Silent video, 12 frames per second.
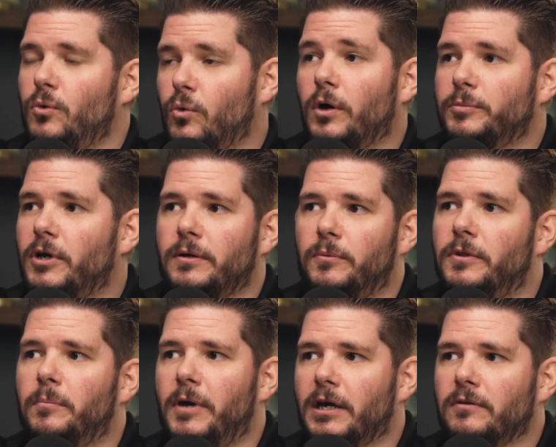or I'm talking with
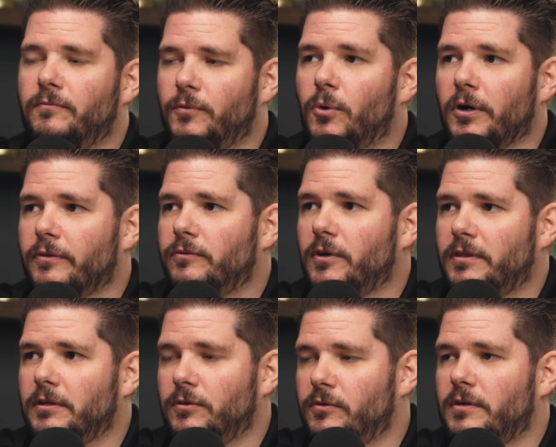them back and forth. So I
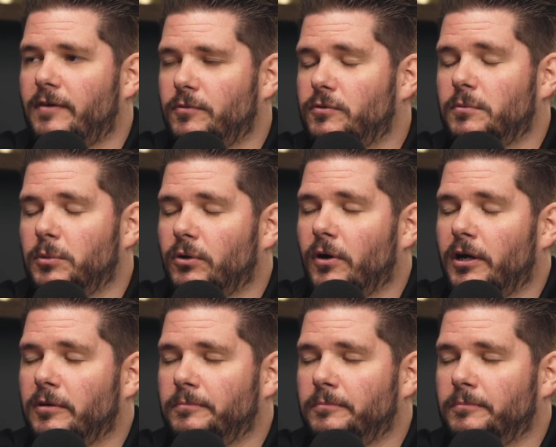think those avenues have been great.